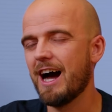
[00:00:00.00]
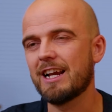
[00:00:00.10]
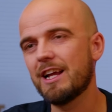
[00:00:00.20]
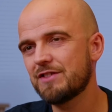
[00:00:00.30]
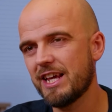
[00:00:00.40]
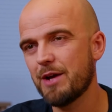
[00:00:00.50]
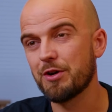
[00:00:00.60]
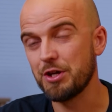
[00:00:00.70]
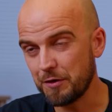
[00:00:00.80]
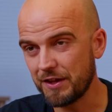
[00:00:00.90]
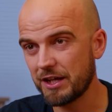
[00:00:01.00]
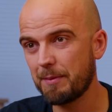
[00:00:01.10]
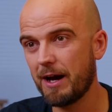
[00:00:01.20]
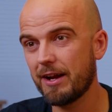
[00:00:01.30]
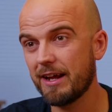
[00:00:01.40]
I'd love to hear what you think
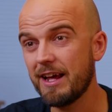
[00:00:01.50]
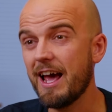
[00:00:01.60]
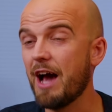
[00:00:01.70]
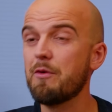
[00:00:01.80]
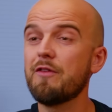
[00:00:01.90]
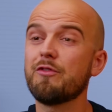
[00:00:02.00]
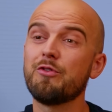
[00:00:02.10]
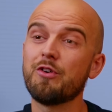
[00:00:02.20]
about it and whether or